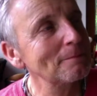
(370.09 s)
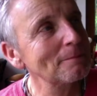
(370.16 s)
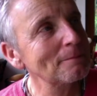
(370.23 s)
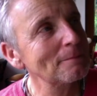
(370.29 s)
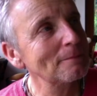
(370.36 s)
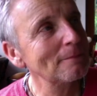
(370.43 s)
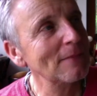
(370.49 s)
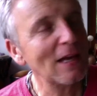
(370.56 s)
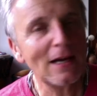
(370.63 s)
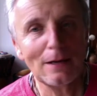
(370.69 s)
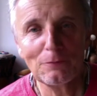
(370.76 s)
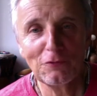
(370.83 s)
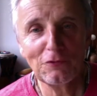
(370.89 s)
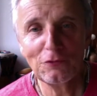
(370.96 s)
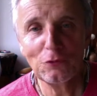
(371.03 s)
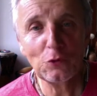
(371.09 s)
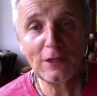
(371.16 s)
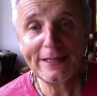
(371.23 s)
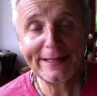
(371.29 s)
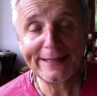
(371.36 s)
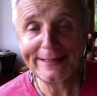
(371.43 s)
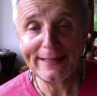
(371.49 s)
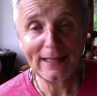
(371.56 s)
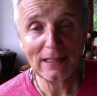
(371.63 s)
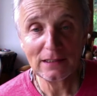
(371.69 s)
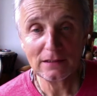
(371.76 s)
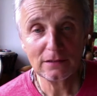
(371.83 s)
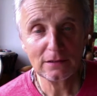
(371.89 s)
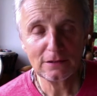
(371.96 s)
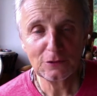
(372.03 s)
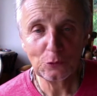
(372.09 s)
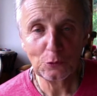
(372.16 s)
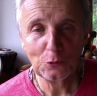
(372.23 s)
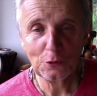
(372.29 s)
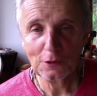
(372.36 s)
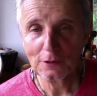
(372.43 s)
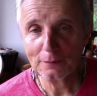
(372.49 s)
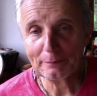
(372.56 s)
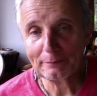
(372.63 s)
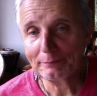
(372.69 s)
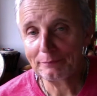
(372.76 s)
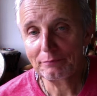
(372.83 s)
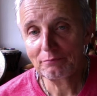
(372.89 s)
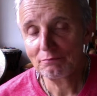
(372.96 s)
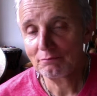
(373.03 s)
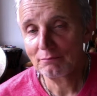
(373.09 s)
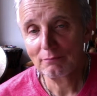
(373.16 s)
And this is how I can, I can share with you.